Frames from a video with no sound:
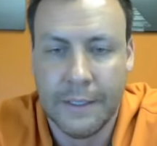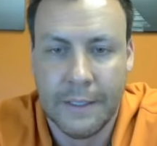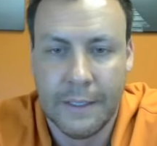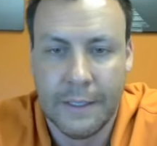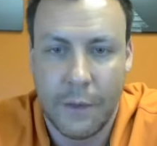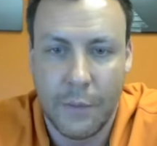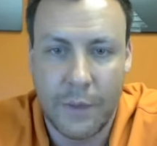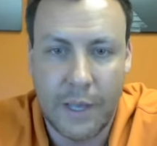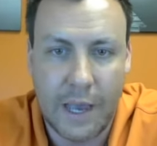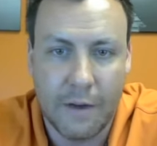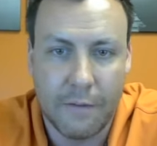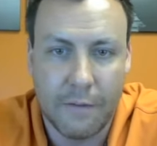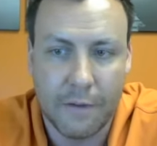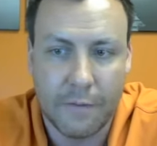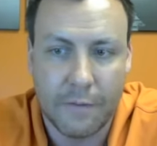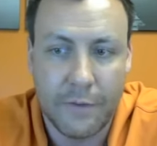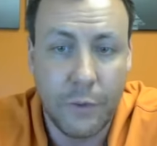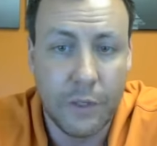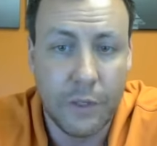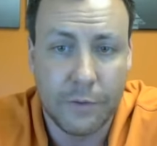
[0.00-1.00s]
We have a
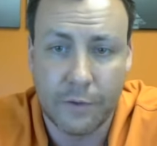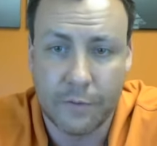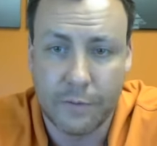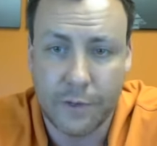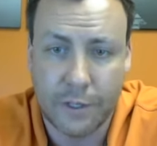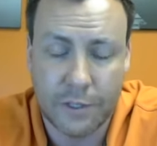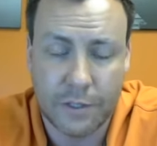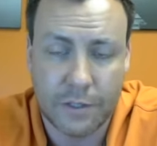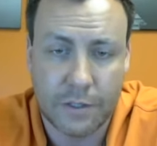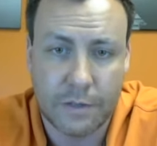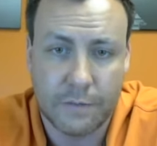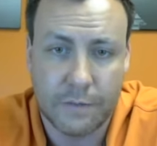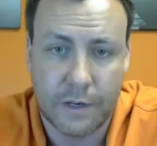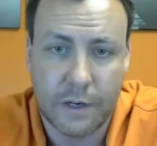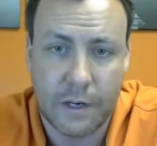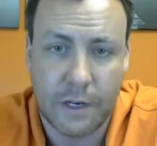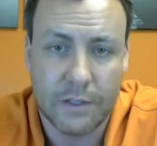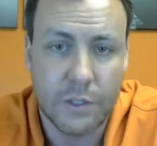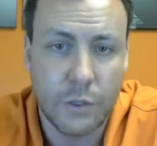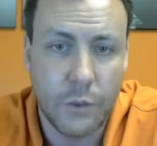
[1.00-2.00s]
few different versions of
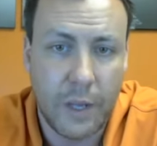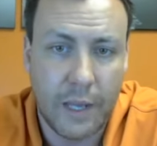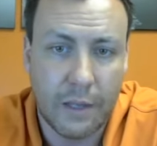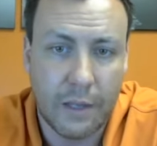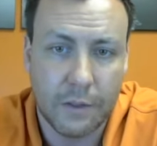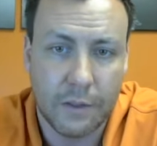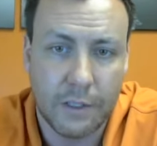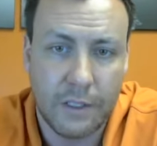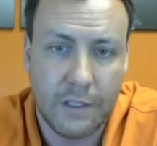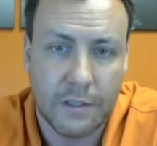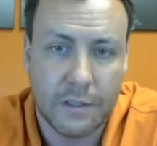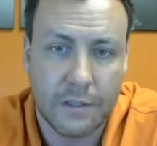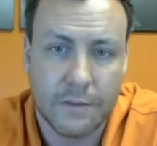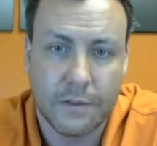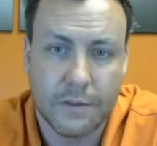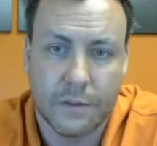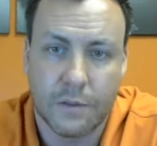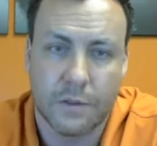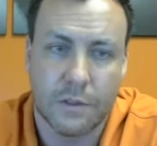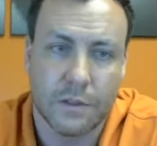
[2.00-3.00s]
a two-handle leash.
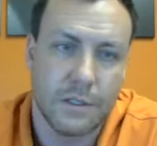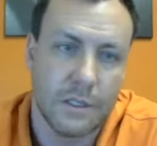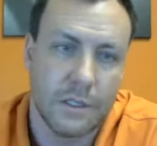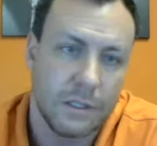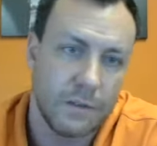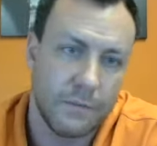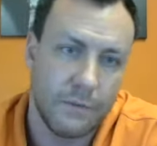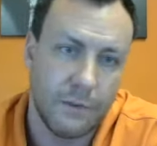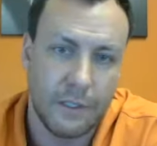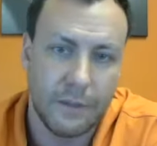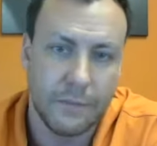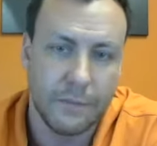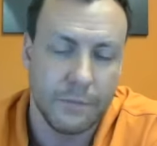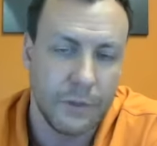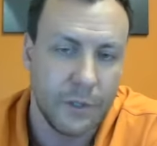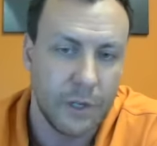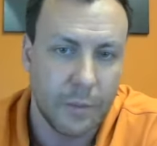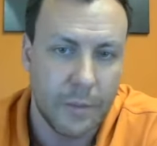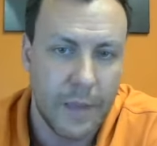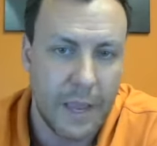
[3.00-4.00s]
So there's 6 foot,
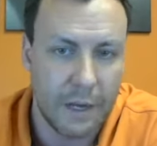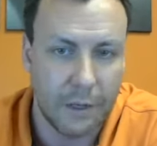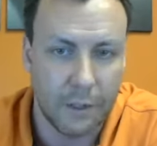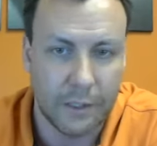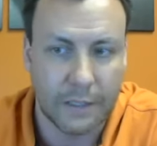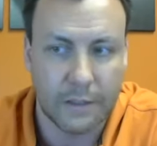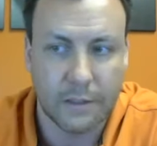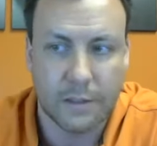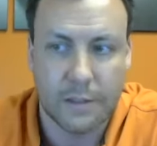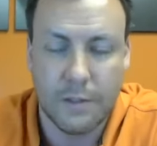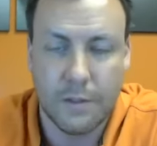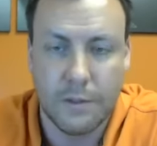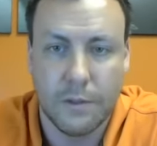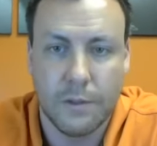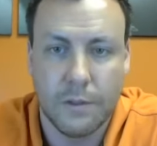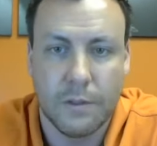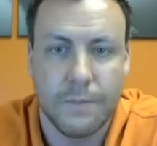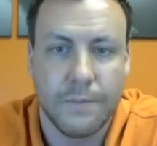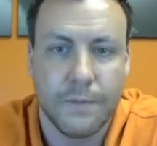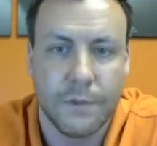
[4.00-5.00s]
we call them handle
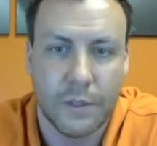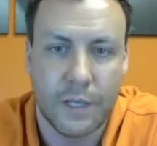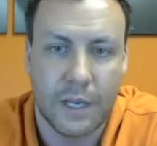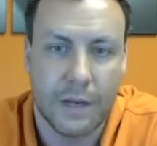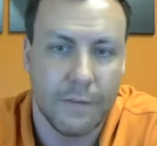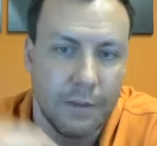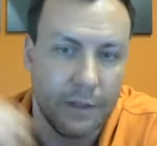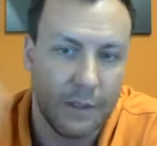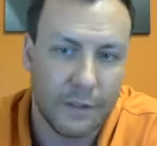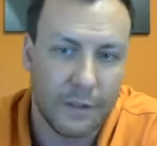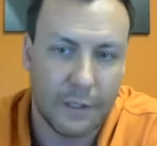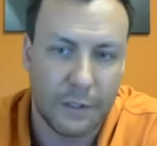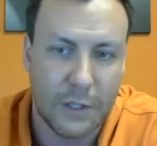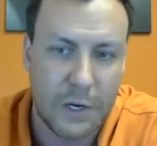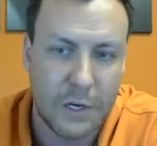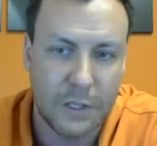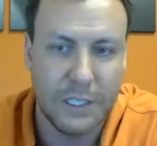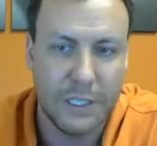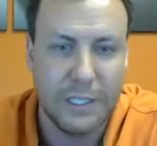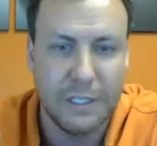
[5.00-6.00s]
X2s. We have the
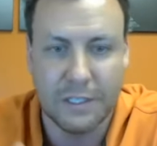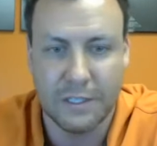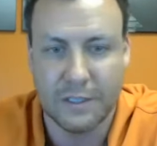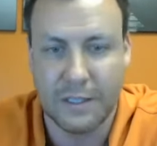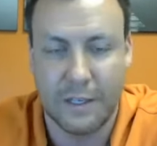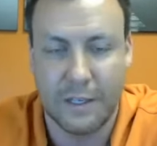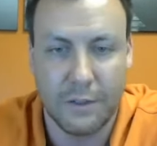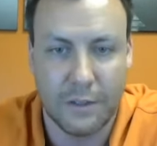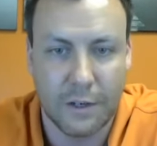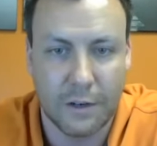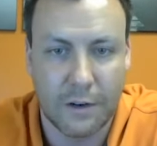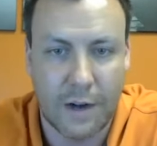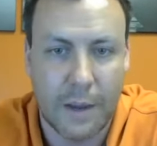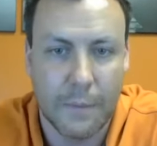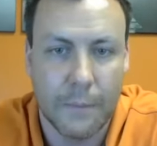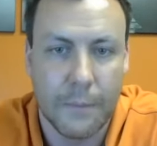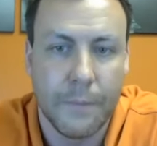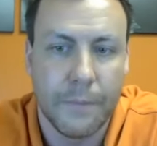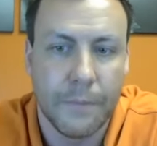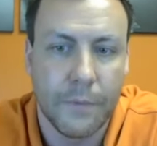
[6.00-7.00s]
long leash, and then you can
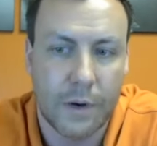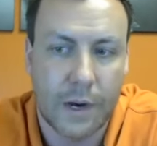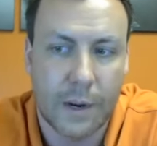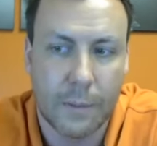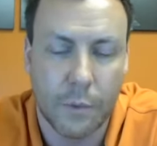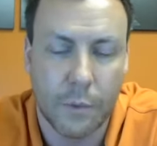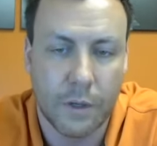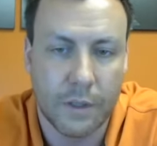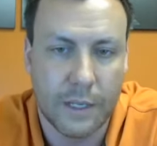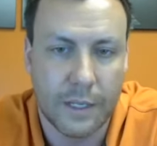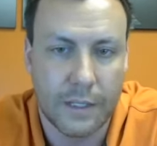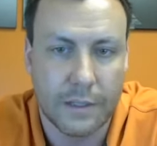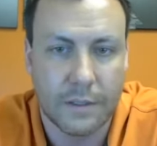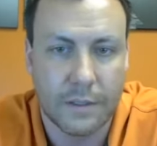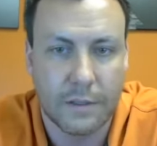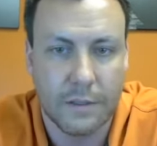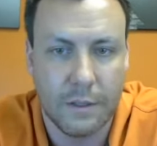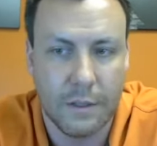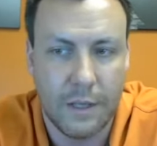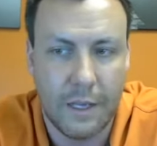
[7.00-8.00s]
grab one
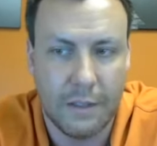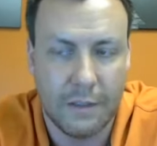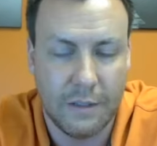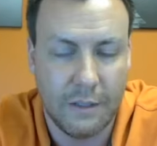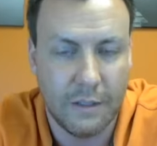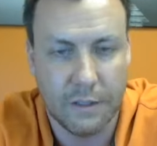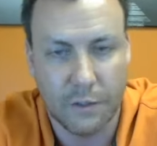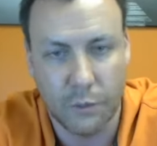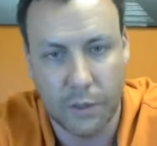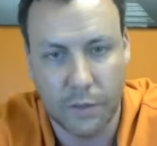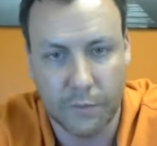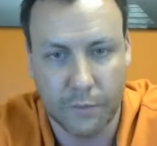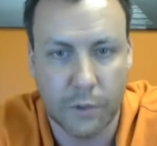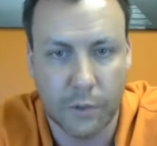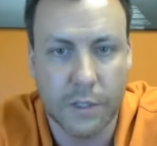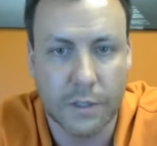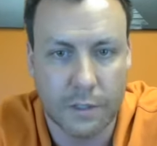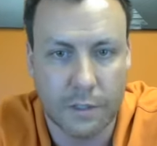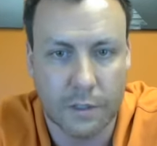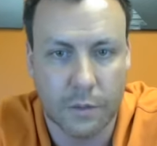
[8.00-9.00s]
that's 18 to
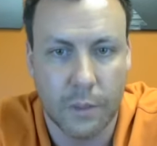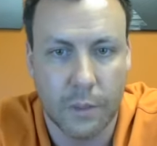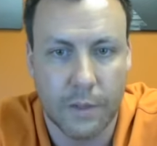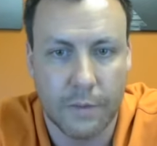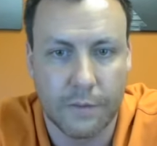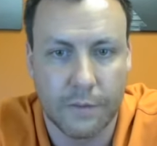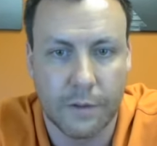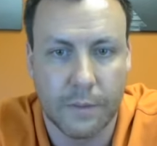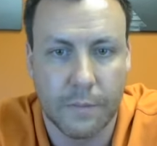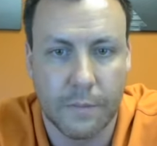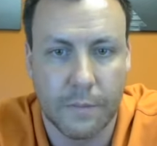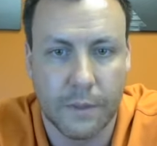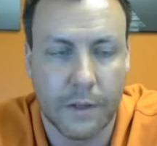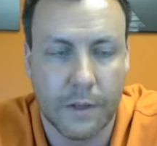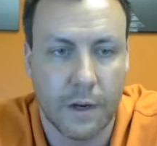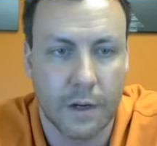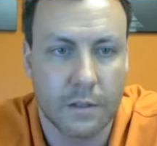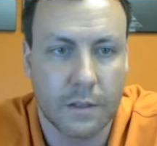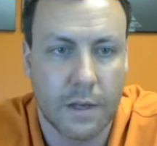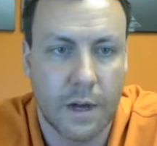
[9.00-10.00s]
24 inches away from the
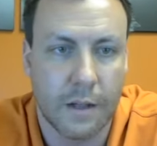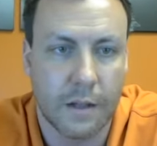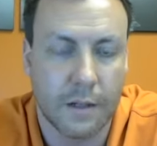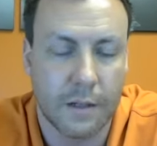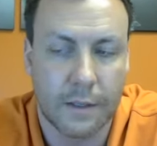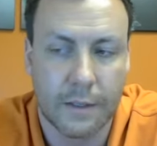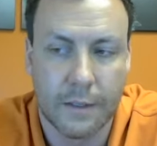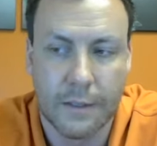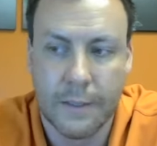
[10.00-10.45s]
dog's collar.